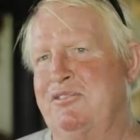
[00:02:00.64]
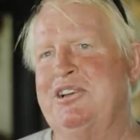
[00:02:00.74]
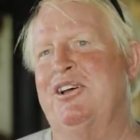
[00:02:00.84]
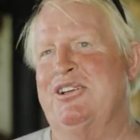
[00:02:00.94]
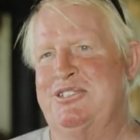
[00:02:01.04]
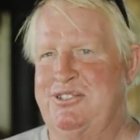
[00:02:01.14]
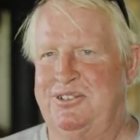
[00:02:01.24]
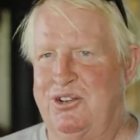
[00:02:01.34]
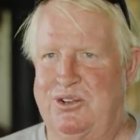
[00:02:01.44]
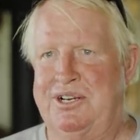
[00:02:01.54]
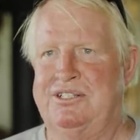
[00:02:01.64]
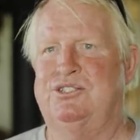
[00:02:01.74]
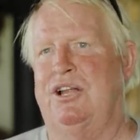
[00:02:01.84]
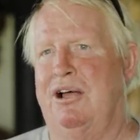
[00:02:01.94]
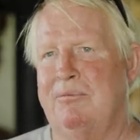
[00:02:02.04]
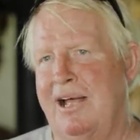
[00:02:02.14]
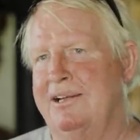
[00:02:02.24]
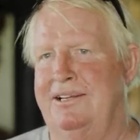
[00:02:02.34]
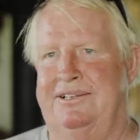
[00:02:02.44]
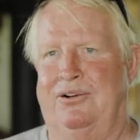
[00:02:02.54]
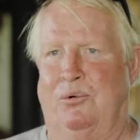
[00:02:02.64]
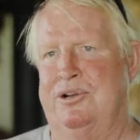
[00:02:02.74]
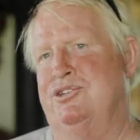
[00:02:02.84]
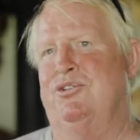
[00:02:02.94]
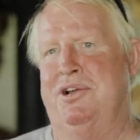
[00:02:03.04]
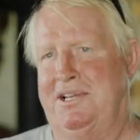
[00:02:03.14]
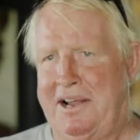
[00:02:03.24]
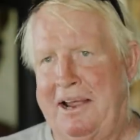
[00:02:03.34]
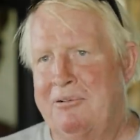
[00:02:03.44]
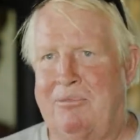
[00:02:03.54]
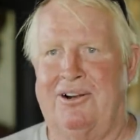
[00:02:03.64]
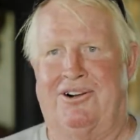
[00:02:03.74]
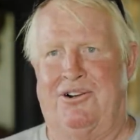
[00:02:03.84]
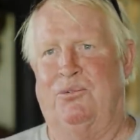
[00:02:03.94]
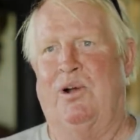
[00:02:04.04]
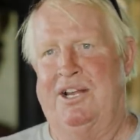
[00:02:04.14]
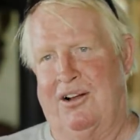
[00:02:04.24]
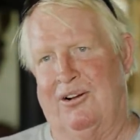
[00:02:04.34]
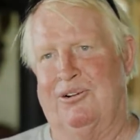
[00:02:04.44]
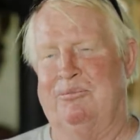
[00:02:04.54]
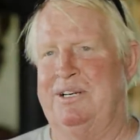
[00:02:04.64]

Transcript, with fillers: If he does good, he can stop by and get an orange, drink, and a hamburger on the way home.